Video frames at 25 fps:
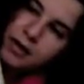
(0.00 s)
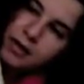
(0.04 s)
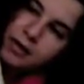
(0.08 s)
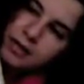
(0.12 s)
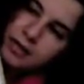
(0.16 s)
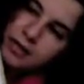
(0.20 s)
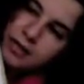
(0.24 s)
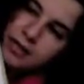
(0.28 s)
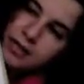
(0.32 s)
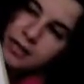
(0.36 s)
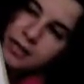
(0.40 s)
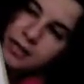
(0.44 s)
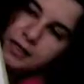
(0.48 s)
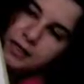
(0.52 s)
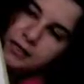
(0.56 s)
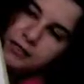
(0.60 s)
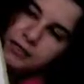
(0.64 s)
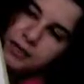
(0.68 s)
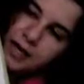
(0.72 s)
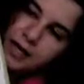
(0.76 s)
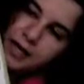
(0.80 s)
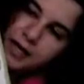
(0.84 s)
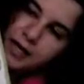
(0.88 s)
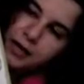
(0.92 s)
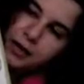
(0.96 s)
See, it's
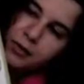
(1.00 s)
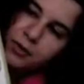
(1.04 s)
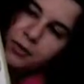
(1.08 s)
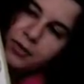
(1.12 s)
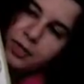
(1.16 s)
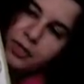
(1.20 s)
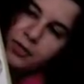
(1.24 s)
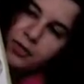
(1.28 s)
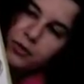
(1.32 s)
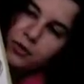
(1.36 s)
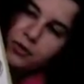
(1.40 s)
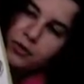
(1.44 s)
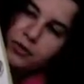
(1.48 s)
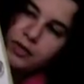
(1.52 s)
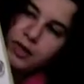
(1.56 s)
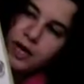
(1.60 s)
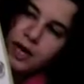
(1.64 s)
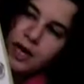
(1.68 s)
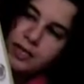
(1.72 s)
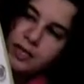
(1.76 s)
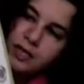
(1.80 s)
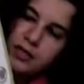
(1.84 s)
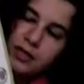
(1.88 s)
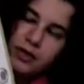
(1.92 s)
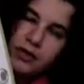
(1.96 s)
right here with the two
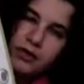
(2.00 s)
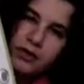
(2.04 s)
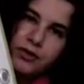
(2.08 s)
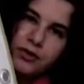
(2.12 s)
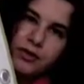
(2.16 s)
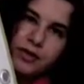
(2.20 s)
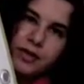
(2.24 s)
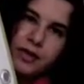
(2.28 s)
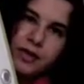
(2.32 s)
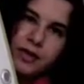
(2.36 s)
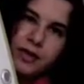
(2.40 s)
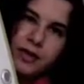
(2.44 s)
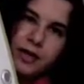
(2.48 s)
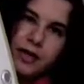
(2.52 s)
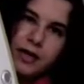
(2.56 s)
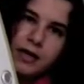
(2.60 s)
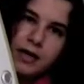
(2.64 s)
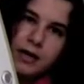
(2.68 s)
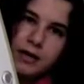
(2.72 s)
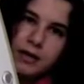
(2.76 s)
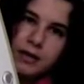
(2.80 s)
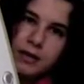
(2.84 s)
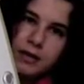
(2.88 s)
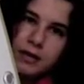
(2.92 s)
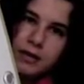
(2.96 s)
dots underneath
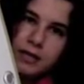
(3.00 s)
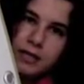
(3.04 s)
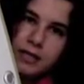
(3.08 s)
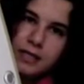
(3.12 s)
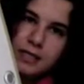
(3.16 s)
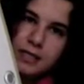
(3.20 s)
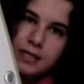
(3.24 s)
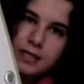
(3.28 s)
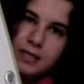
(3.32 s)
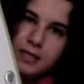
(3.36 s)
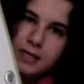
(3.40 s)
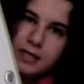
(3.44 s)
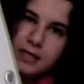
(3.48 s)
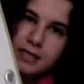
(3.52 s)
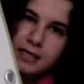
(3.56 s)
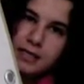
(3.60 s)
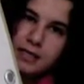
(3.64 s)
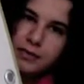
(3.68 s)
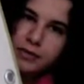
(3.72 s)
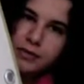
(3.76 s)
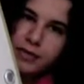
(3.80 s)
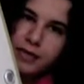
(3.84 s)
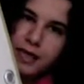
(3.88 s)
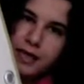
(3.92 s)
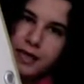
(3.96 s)
it.
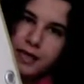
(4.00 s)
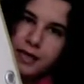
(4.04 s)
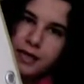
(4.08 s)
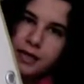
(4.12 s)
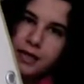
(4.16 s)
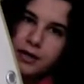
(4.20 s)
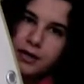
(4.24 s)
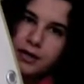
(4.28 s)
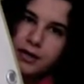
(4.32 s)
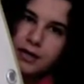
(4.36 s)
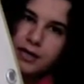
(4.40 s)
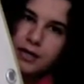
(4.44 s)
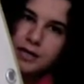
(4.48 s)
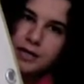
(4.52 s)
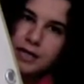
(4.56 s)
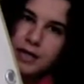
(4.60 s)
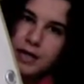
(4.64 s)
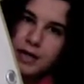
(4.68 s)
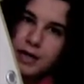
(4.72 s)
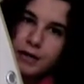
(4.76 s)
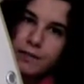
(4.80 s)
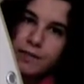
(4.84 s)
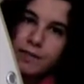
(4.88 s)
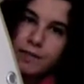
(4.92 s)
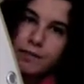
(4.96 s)
This right here is
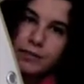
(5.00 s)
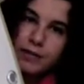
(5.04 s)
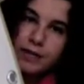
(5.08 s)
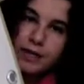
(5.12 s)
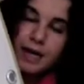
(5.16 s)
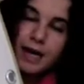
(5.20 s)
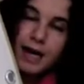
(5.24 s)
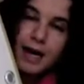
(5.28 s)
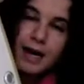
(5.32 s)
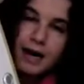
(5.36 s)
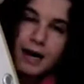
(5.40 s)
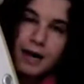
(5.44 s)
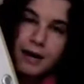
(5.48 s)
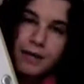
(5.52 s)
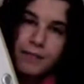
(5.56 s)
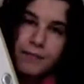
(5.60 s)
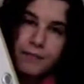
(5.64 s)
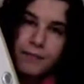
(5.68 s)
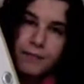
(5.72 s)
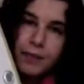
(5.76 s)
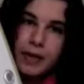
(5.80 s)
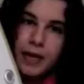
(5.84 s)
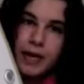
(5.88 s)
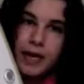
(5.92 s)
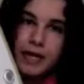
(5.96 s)
the ya,
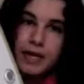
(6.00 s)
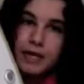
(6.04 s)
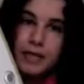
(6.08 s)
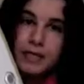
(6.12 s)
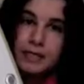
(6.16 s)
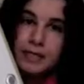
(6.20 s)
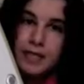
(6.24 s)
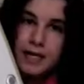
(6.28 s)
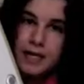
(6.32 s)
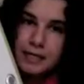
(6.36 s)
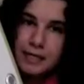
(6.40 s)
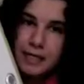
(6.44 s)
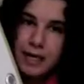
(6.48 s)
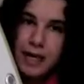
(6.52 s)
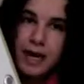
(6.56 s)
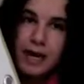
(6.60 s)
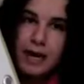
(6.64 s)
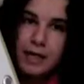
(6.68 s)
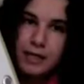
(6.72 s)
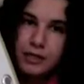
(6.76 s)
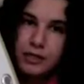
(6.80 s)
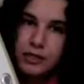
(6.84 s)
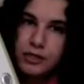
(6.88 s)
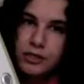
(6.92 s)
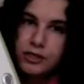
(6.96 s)
and it's
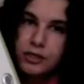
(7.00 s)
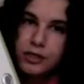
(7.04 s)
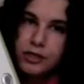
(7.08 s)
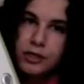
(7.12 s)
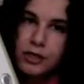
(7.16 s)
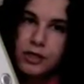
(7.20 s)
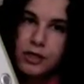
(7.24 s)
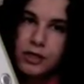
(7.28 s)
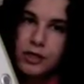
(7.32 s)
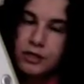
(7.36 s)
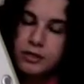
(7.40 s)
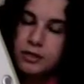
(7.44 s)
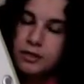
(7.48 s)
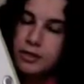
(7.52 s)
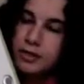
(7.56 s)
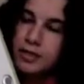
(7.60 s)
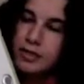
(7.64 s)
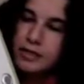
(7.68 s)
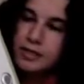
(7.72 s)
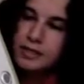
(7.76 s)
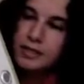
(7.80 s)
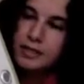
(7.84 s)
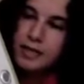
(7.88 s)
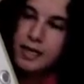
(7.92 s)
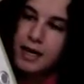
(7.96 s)
attached to
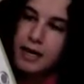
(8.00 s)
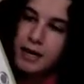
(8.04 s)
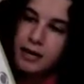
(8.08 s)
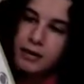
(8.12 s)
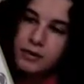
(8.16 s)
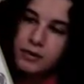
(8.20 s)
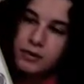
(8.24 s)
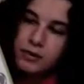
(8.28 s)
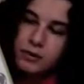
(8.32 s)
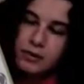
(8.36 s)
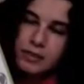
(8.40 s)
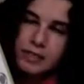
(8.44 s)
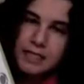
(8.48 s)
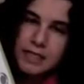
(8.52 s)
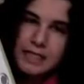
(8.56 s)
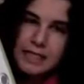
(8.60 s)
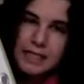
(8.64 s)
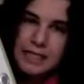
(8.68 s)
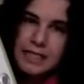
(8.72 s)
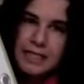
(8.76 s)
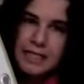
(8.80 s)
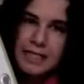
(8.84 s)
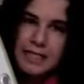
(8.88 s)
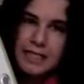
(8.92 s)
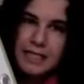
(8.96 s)
the sa. So
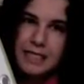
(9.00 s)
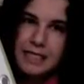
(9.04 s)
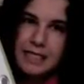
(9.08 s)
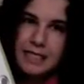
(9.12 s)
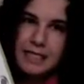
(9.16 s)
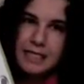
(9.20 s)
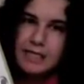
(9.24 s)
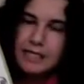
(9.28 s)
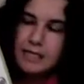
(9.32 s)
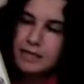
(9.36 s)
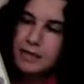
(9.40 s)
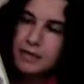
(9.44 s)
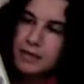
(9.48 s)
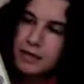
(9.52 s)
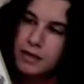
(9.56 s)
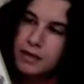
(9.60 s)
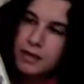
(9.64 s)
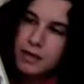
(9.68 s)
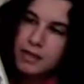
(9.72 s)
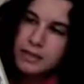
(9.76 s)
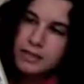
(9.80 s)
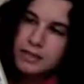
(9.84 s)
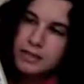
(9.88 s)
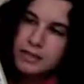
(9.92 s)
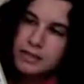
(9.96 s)
C,
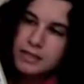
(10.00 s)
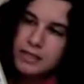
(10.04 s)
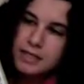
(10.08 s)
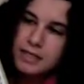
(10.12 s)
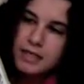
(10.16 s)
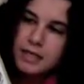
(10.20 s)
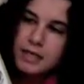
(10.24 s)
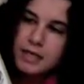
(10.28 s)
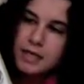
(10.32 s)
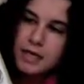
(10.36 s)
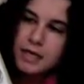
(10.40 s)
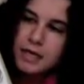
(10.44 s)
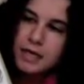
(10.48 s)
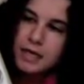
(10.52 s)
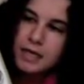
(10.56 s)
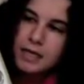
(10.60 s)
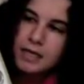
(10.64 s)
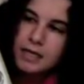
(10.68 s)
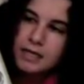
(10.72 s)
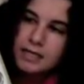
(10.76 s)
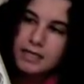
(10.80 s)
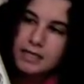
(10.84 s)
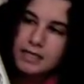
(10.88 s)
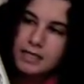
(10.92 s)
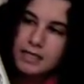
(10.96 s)
C,
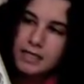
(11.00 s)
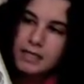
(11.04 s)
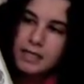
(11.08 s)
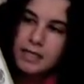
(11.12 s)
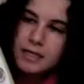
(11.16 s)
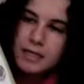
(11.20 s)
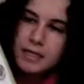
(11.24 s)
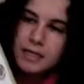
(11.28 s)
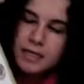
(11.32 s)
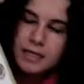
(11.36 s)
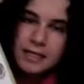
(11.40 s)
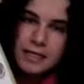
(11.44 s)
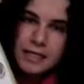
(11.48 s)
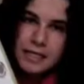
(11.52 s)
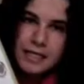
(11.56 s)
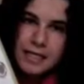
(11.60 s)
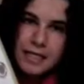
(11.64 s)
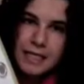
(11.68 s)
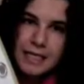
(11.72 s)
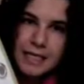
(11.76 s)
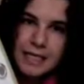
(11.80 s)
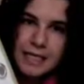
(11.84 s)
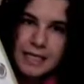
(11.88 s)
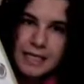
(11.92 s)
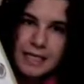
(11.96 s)
C,
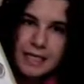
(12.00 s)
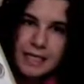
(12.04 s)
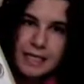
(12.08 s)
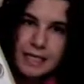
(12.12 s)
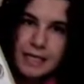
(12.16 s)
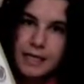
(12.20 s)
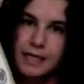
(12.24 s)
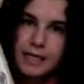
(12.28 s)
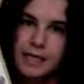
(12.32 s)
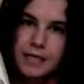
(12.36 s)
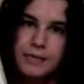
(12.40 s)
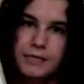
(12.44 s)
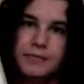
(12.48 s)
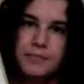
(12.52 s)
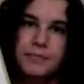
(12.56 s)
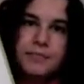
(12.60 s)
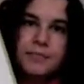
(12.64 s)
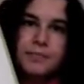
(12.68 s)
C.